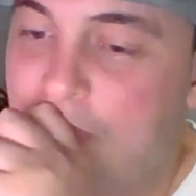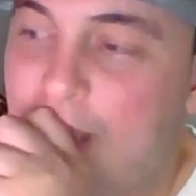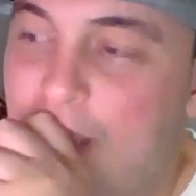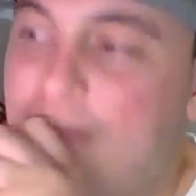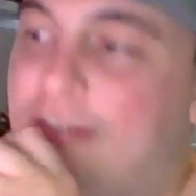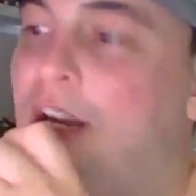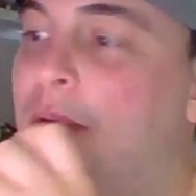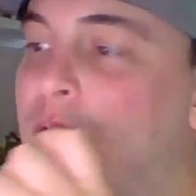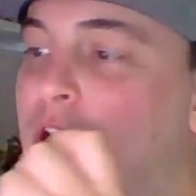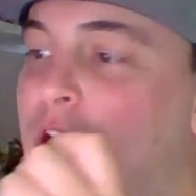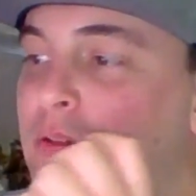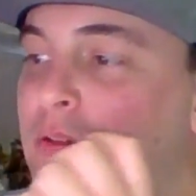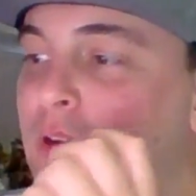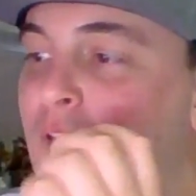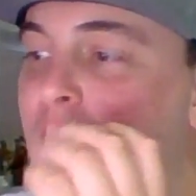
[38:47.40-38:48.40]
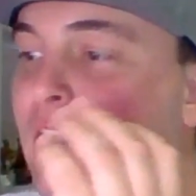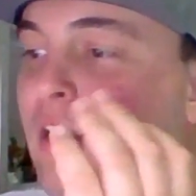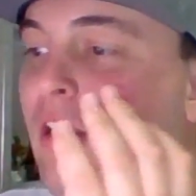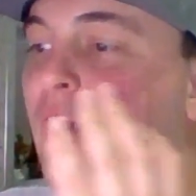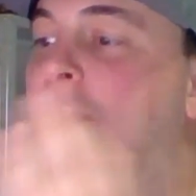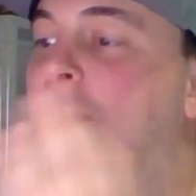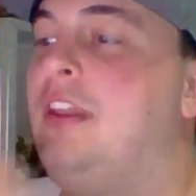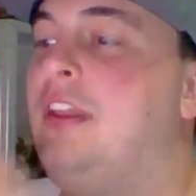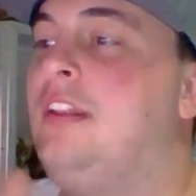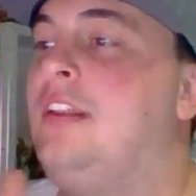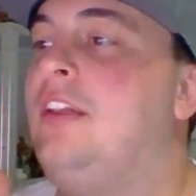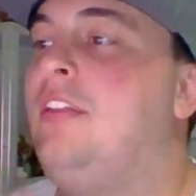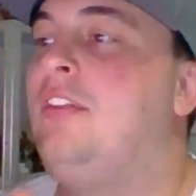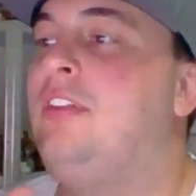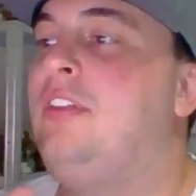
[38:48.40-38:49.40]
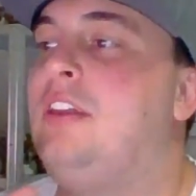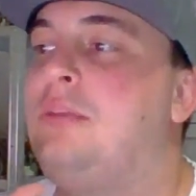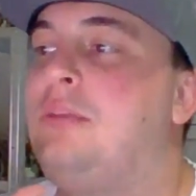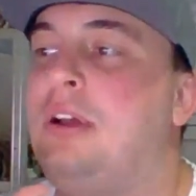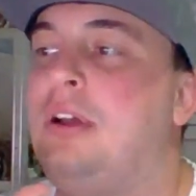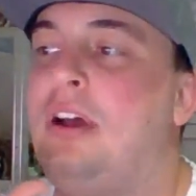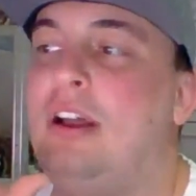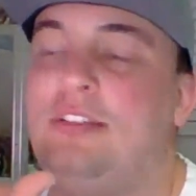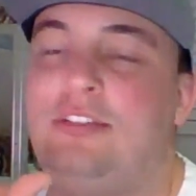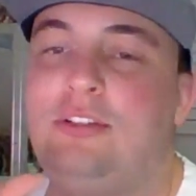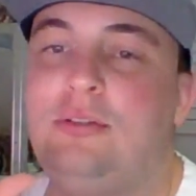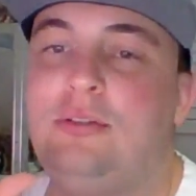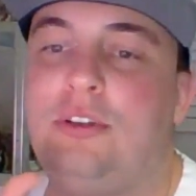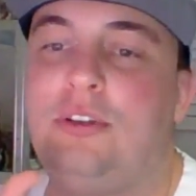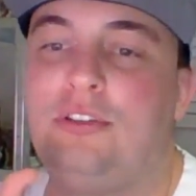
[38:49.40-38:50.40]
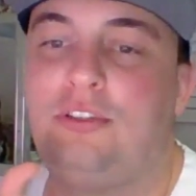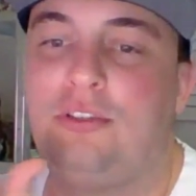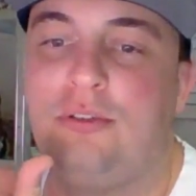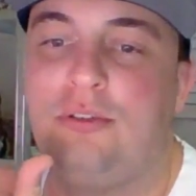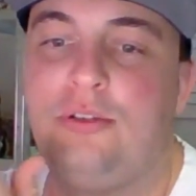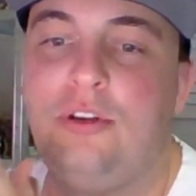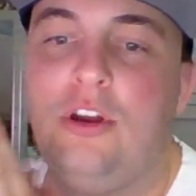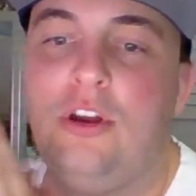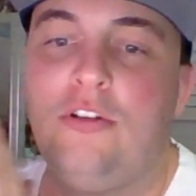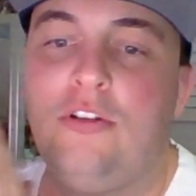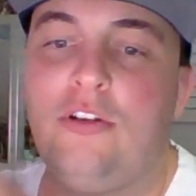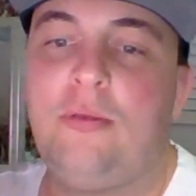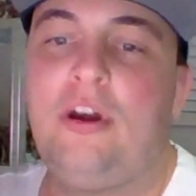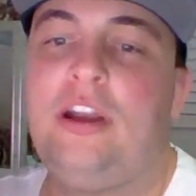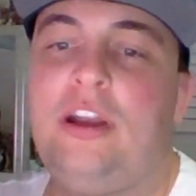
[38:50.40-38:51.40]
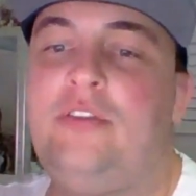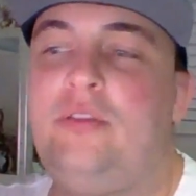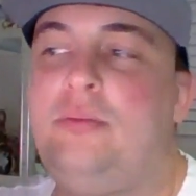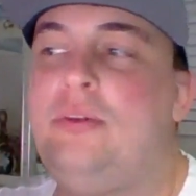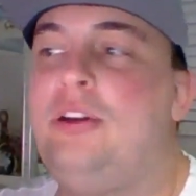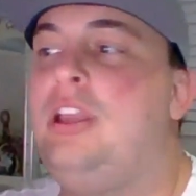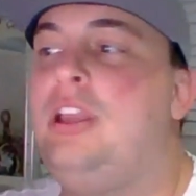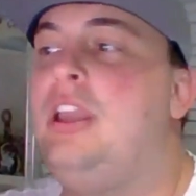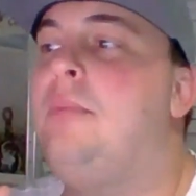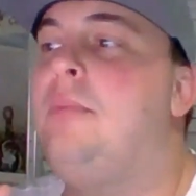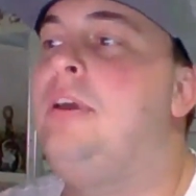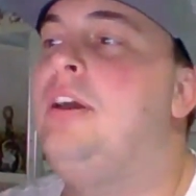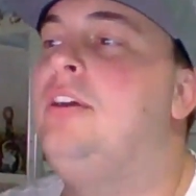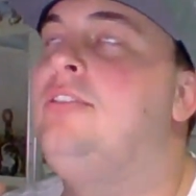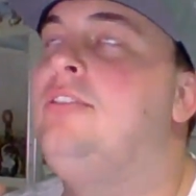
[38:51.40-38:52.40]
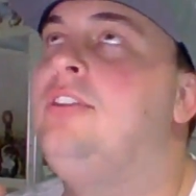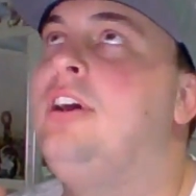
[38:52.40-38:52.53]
it's going to be cool. And then the other thing as well, I still want to remind everybody about